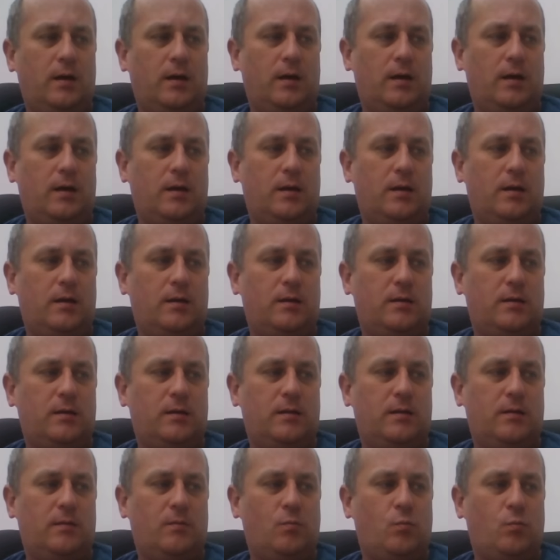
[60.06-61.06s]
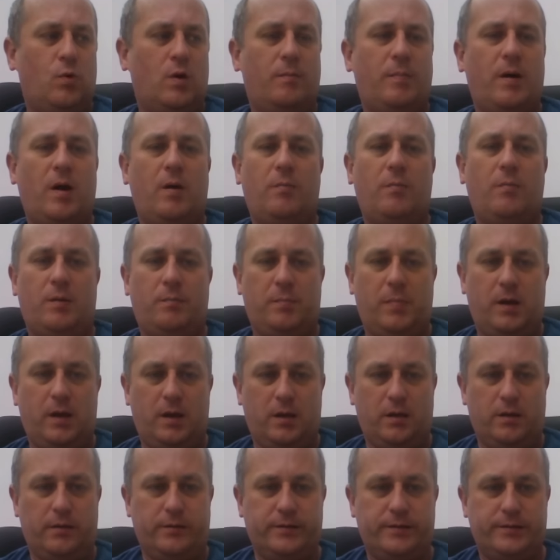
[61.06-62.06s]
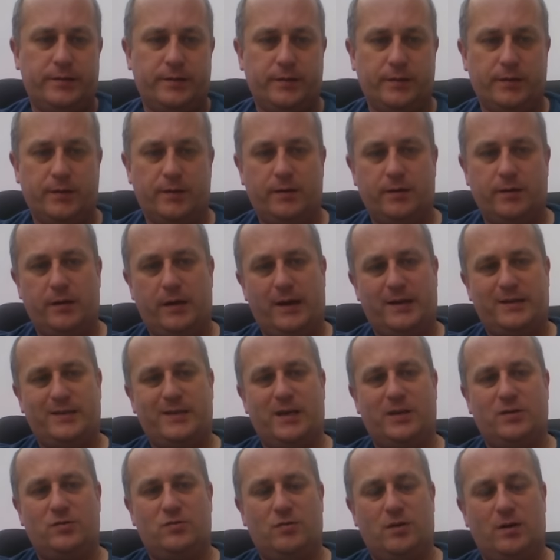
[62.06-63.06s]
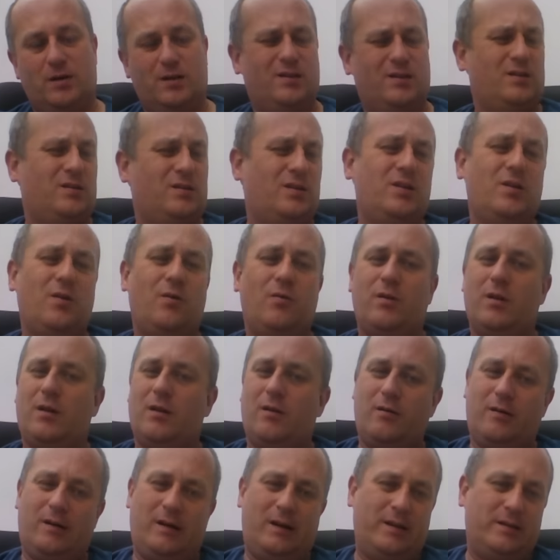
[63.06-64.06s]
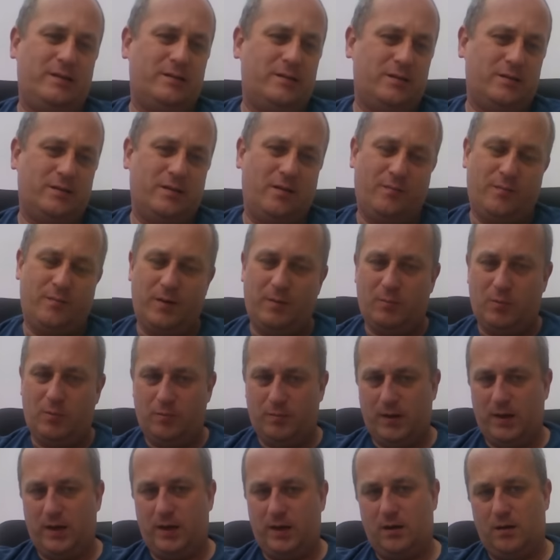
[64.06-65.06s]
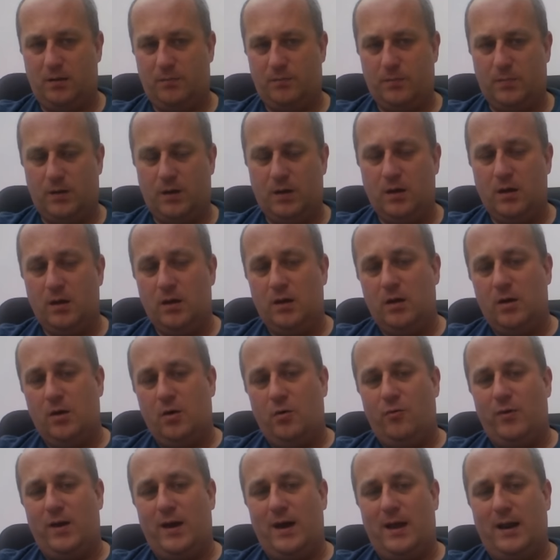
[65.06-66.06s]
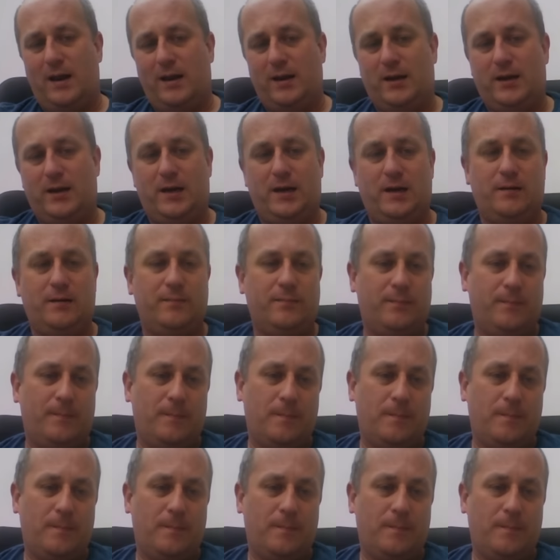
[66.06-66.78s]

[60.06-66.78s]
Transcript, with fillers: Uh, what about my bills, etc. You know the long list of stuff people make up. Reality,